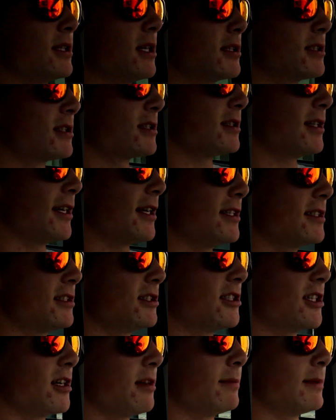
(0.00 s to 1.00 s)
slushes, ladies
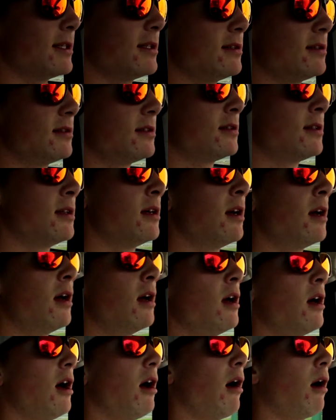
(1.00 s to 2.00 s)
and gentlemen.
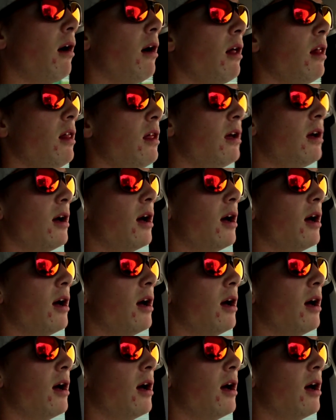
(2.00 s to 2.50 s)
All